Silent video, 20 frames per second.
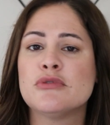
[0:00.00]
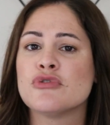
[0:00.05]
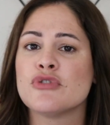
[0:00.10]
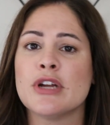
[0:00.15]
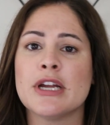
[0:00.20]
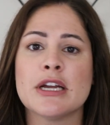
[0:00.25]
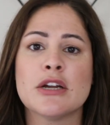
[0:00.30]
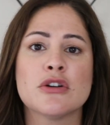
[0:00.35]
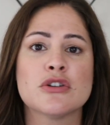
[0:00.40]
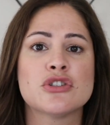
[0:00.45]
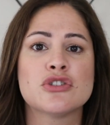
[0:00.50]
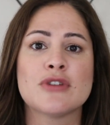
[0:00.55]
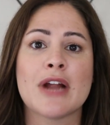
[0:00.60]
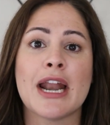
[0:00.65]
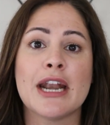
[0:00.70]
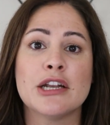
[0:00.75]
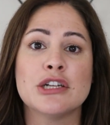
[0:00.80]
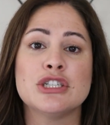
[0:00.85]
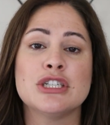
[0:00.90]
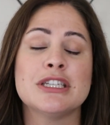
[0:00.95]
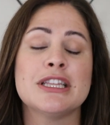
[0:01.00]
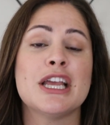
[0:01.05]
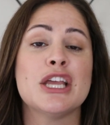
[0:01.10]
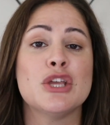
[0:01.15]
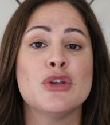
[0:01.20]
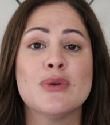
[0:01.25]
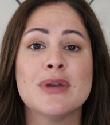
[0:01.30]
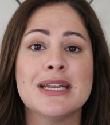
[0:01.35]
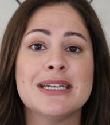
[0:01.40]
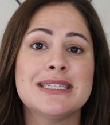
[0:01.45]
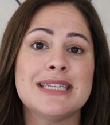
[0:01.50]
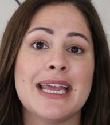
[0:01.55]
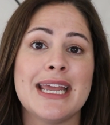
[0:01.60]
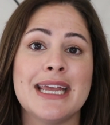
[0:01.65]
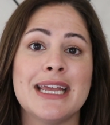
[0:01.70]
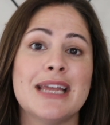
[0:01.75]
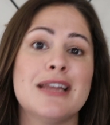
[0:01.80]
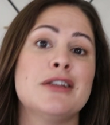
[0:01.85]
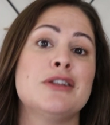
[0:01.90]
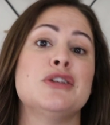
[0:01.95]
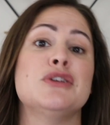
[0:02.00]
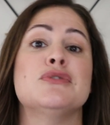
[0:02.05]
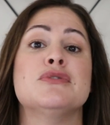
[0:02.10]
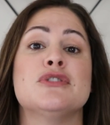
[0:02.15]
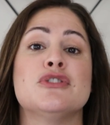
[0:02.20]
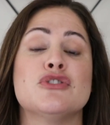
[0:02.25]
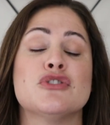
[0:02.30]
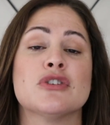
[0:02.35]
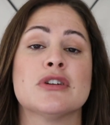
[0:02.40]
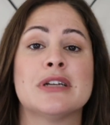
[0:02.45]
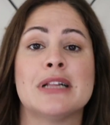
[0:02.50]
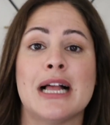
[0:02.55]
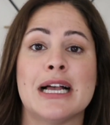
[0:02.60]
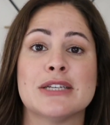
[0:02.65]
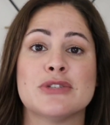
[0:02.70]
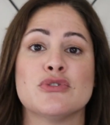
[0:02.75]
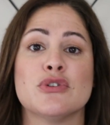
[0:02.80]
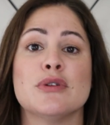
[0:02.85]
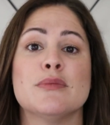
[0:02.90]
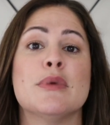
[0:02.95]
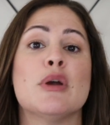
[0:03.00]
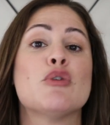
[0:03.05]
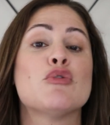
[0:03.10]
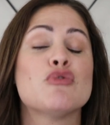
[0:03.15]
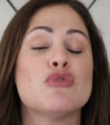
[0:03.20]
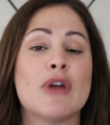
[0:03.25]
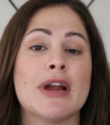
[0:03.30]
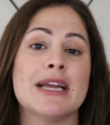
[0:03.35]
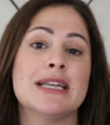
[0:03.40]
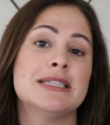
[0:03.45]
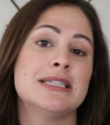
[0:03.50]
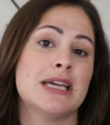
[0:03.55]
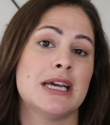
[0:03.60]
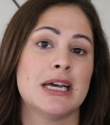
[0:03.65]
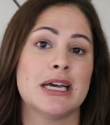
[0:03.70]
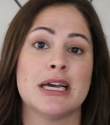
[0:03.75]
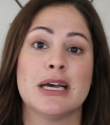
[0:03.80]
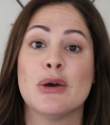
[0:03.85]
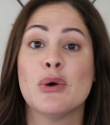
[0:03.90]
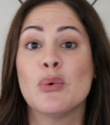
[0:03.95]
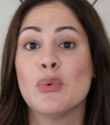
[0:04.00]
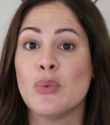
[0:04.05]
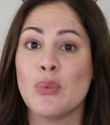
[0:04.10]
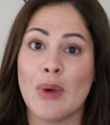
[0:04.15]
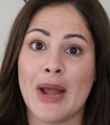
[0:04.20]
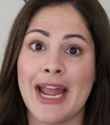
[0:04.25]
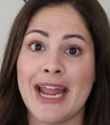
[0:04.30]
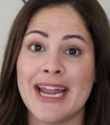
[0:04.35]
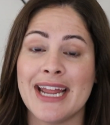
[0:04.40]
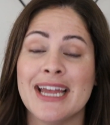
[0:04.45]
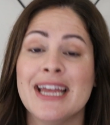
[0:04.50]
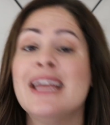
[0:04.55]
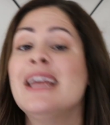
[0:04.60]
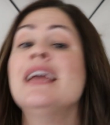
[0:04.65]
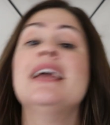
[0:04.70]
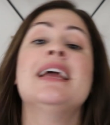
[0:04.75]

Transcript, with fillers: trick, or strategy that you can take and use in your classroom right away.